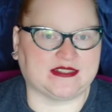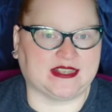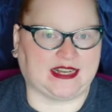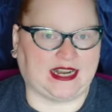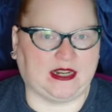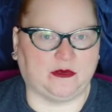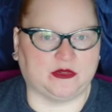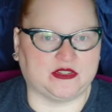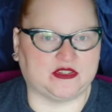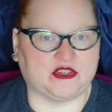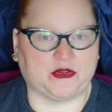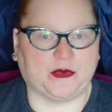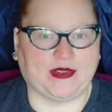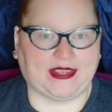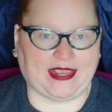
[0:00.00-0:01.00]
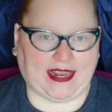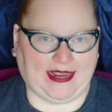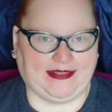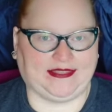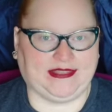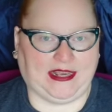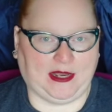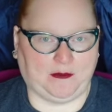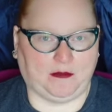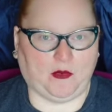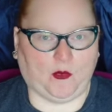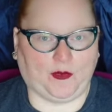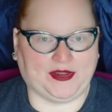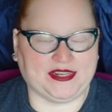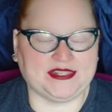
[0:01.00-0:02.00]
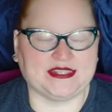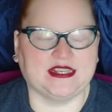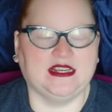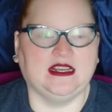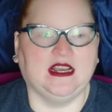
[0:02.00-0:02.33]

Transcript: that I was doing at that point.